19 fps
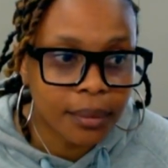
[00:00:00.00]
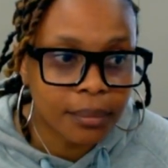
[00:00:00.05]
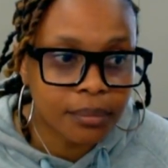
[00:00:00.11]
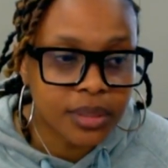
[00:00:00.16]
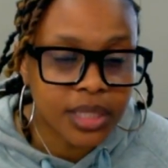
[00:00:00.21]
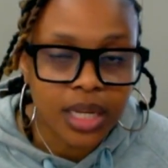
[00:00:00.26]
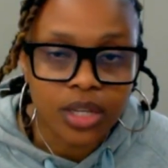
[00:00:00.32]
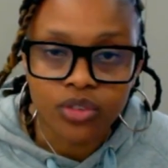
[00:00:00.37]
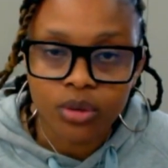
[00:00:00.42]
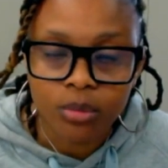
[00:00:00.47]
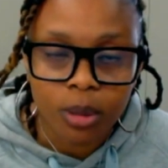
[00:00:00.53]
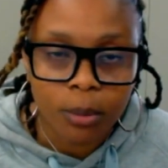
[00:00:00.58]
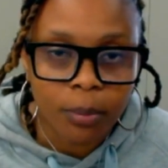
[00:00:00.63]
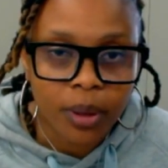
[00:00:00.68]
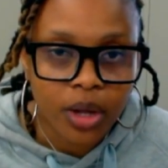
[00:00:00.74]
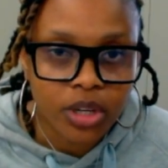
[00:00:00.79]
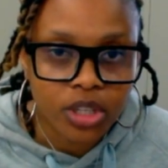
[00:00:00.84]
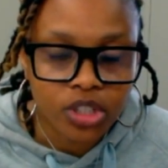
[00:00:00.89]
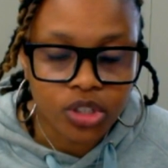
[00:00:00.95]
daydream
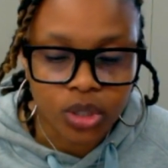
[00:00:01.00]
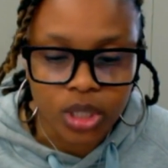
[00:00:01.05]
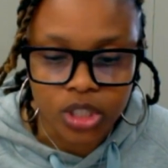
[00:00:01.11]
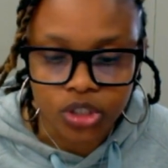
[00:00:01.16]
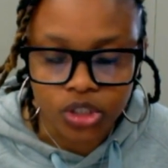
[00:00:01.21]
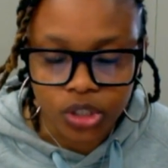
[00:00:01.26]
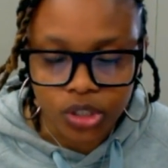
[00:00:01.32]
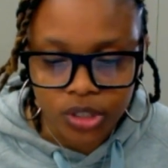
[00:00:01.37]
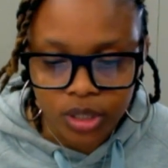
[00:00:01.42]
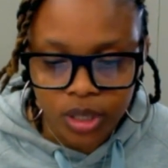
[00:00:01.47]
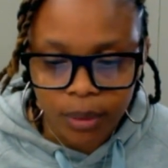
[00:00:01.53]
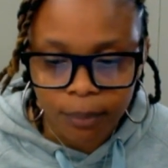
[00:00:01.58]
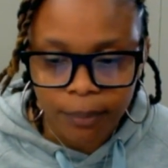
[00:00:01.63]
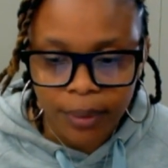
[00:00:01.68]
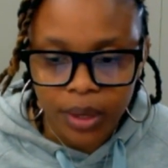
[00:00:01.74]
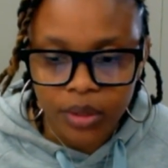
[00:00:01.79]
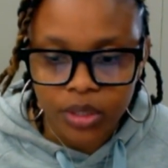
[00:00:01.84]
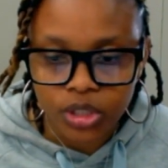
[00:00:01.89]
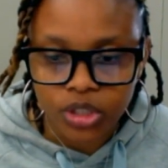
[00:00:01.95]
about it, you can journal
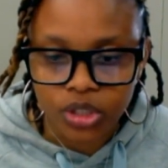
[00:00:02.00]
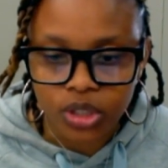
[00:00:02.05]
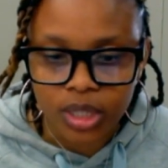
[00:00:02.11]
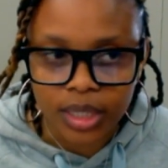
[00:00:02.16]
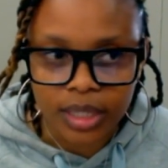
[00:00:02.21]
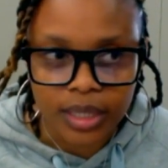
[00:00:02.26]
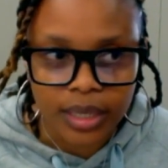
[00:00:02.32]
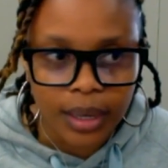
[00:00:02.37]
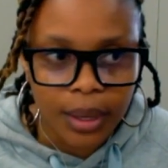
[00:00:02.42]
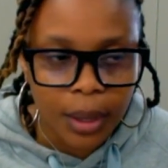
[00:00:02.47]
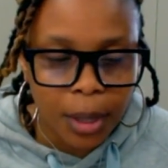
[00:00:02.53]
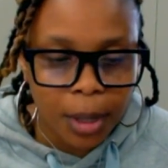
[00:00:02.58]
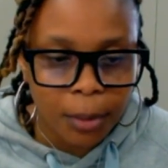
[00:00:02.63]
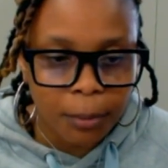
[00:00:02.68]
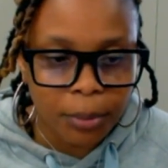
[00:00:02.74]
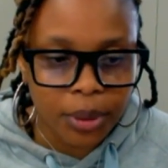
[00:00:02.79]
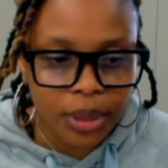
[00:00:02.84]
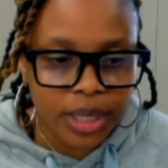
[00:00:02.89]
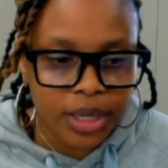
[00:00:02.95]
about it, you can
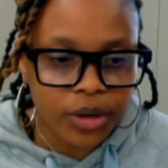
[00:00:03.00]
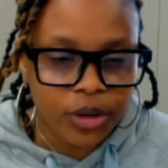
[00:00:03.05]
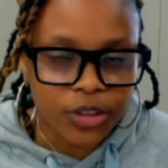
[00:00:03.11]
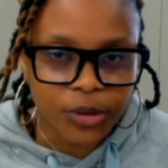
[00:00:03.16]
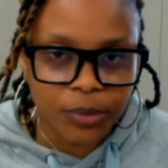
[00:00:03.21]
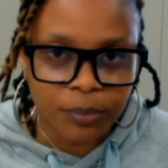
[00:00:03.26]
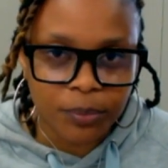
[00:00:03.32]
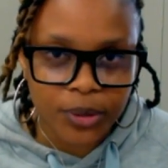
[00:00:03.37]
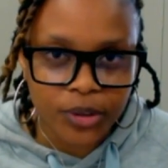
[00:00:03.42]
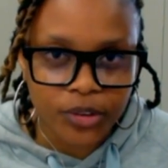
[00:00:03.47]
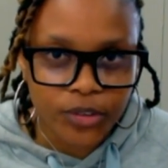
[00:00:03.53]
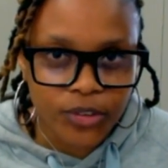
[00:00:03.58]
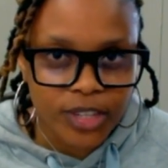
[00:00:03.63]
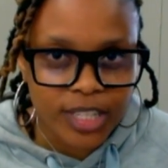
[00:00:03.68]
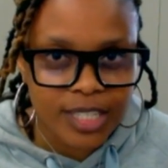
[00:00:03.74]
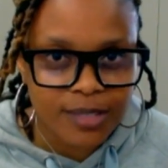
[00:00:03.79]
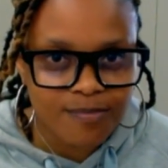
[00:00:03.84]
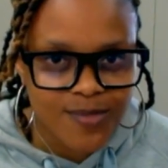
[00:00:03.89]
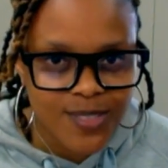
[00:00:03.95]
put it on your
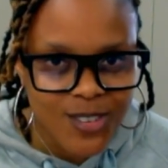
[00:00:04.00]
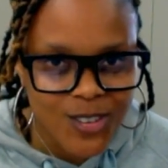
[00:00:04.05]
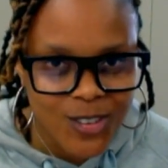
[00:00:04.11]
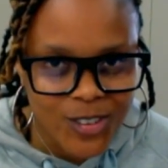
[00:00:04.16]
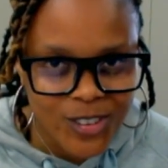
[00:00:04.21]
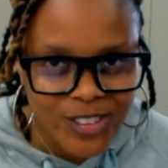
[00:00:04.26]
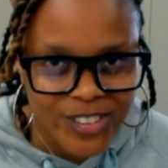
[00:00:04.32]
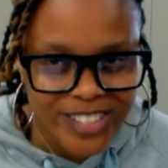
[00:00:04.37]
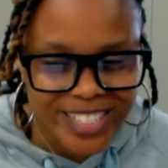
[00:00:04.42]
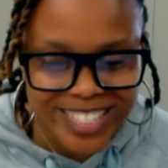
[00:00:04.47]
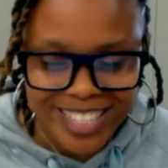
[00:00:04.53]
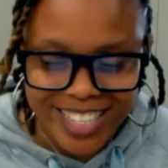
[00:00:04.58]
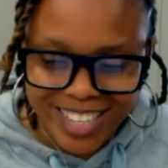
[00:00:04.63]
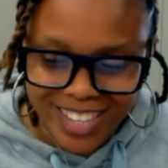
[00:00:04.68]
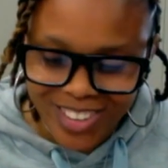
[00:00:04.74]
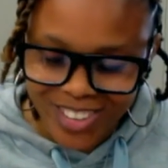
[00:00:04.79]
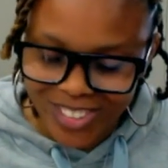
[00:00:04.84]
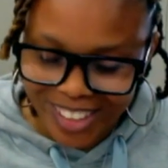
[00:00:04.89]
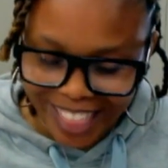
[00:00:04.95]
Pinterest boards, you
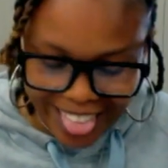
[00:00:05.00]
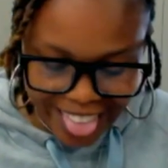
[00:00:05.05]
know.